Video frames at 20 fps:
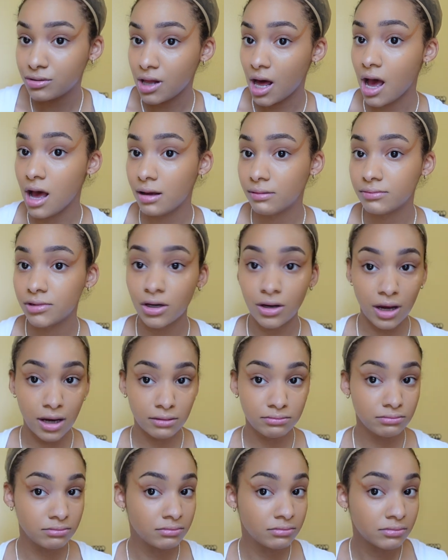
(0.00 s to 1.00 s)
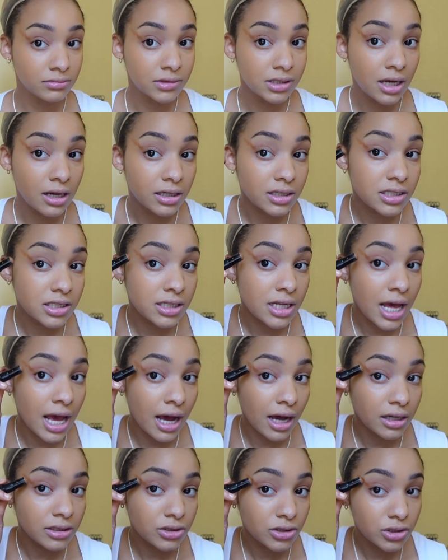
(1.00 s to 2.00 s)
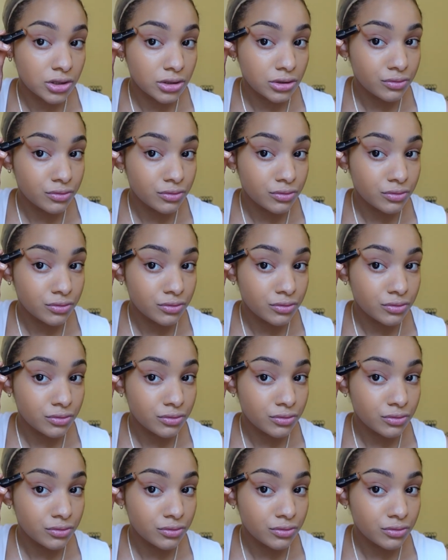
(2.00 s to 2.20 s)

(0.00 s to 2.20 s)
that, okay? Snatch.